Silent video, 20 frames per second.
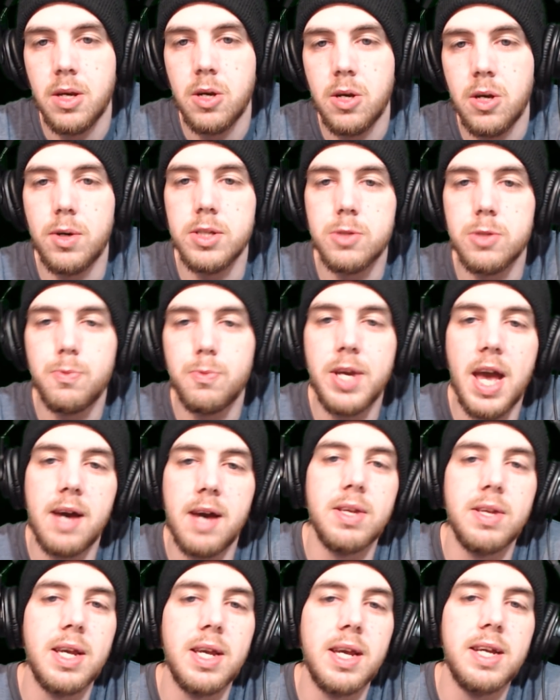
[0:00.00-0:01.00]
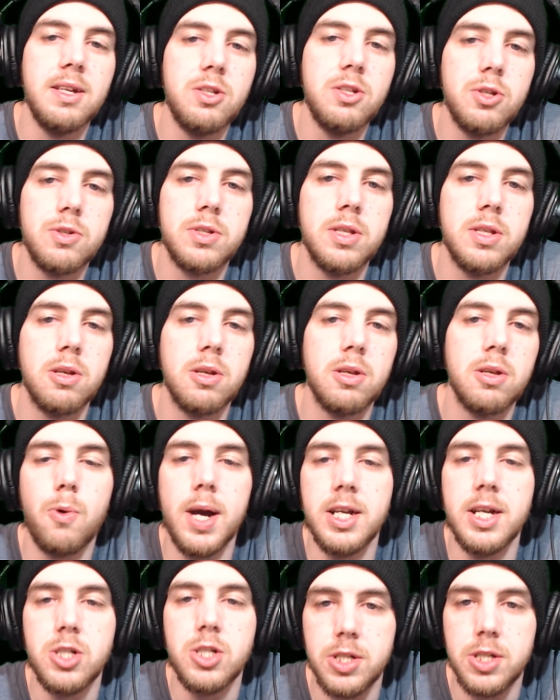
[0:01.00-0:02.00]
Once we have the answer to the
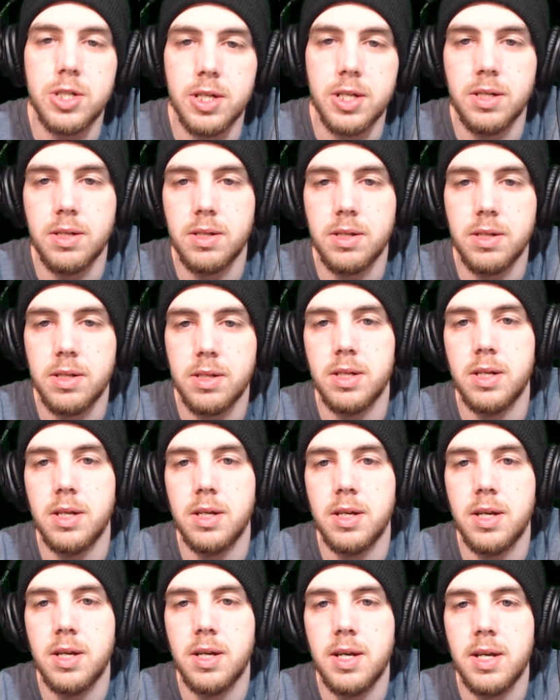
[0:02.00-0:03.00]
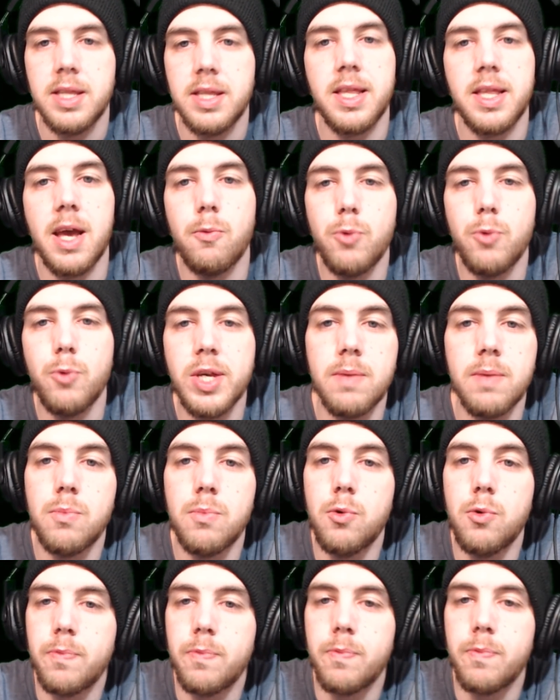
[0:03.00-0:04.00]
question, then we can
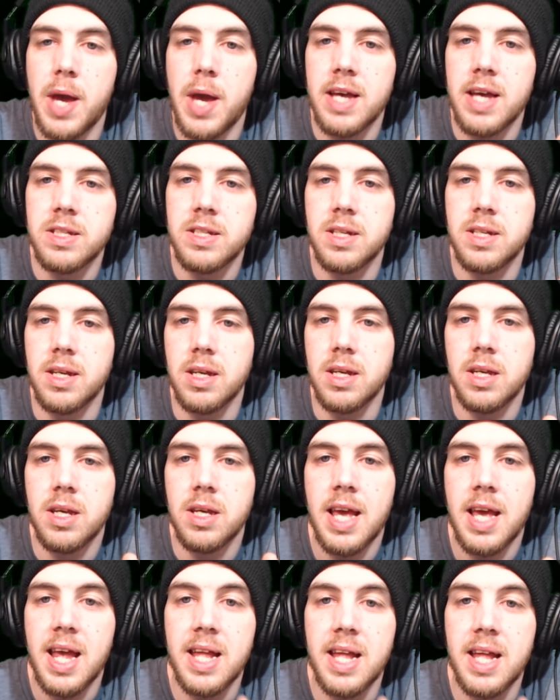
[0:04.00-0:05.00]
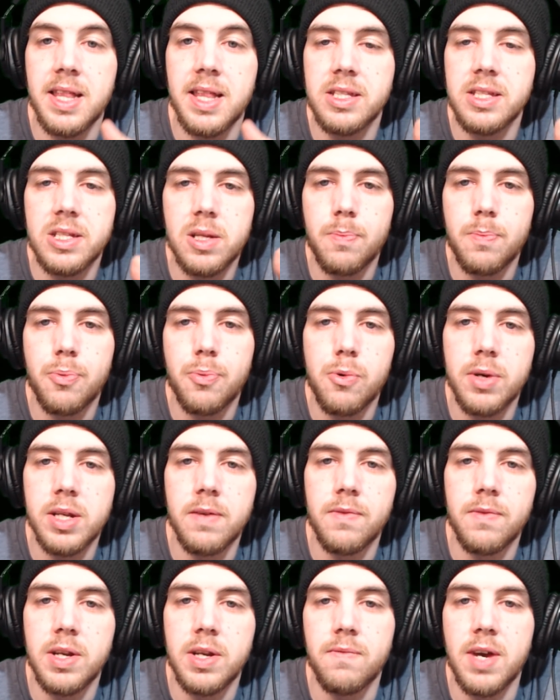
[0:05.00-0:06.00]
move past it. And that's the point
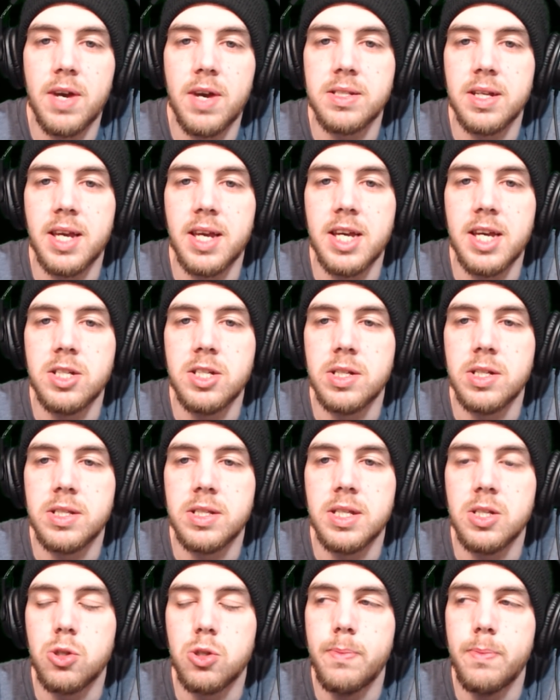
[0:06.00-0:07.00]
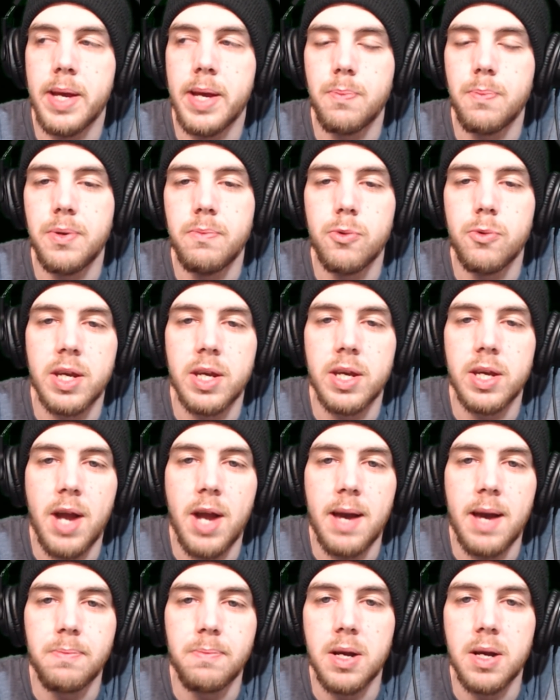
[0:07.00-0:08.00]
of an investigation. See, too many people get
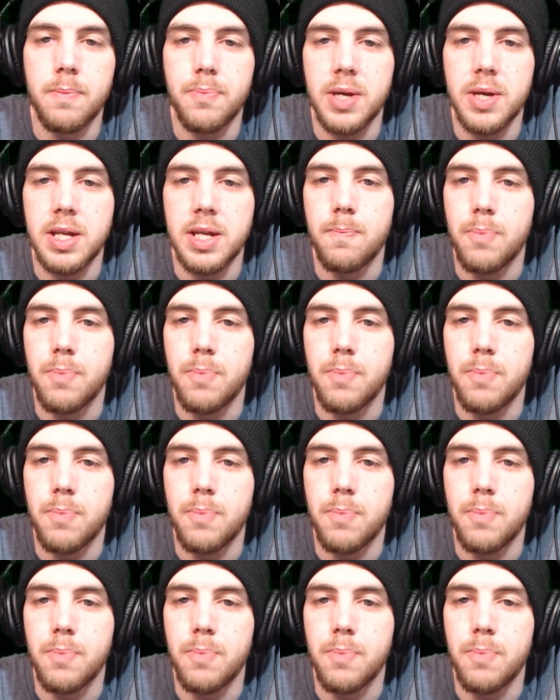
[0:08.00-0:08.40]
wrapped up in